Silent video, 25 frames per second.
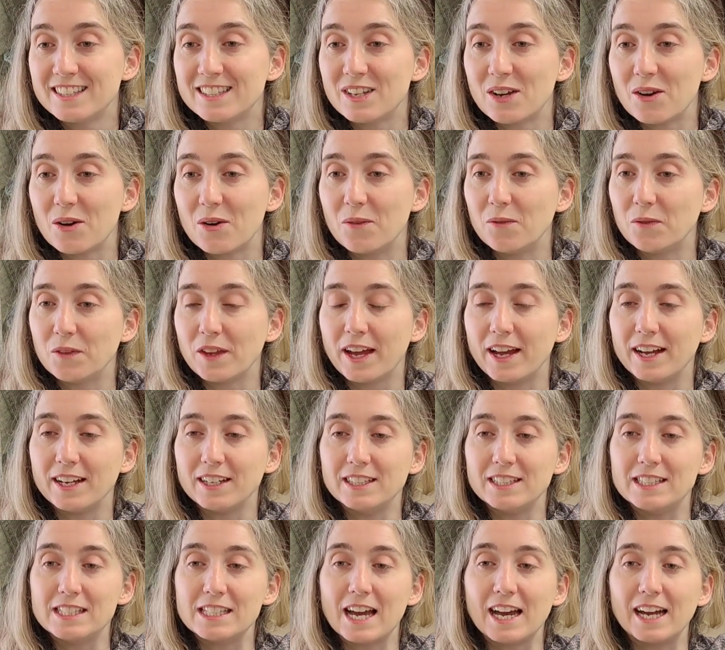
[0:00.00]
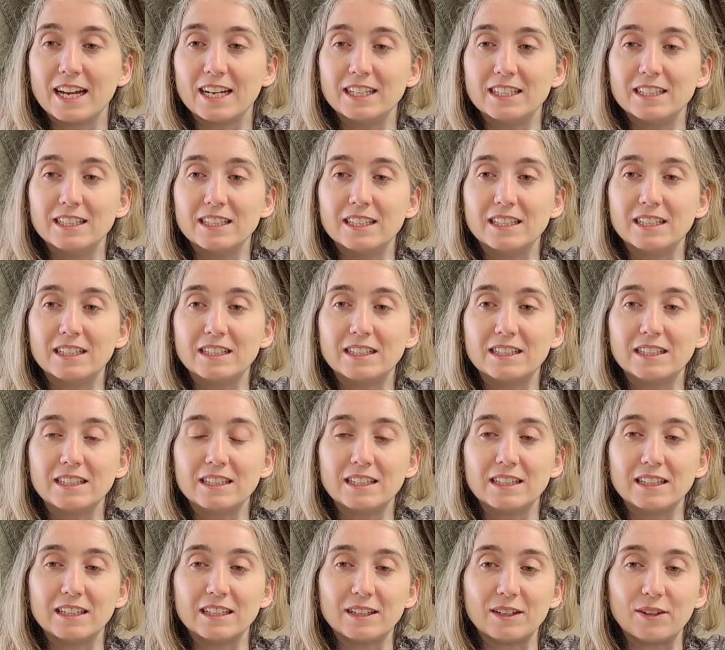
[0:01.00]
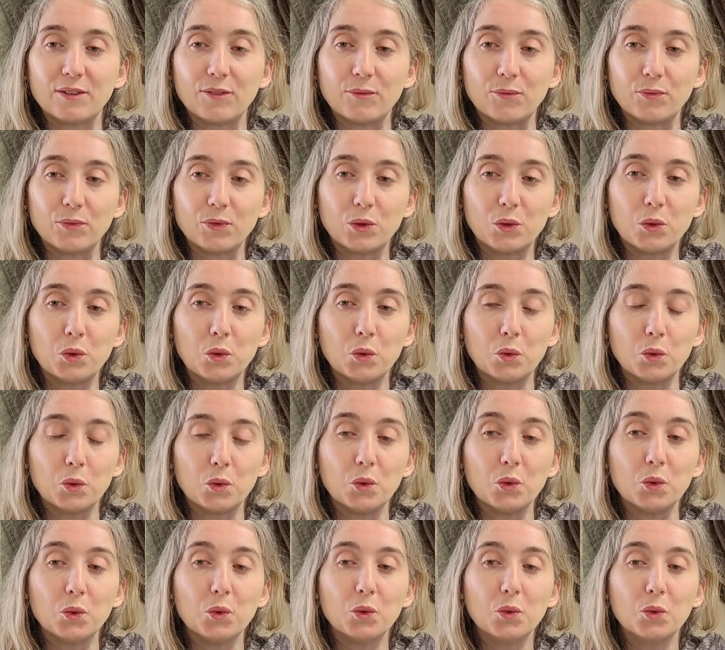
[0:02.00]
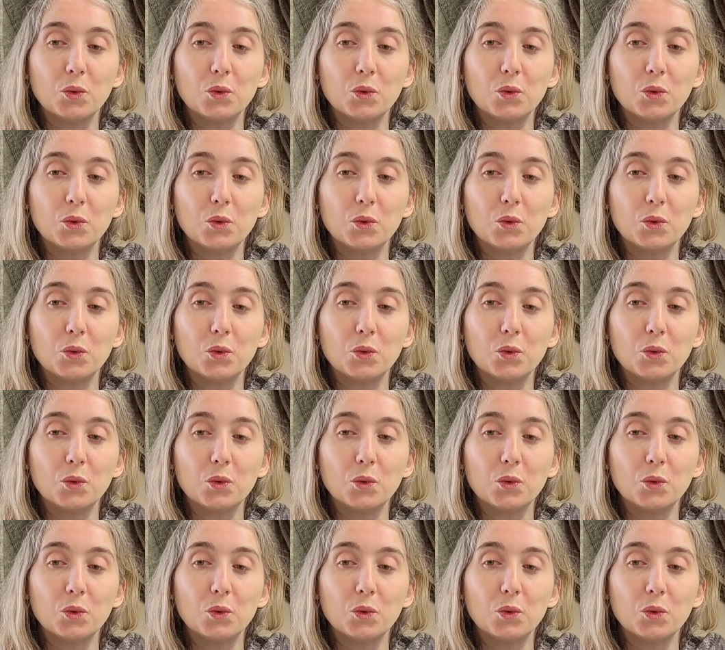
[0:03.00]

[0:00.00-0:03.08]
So I decided to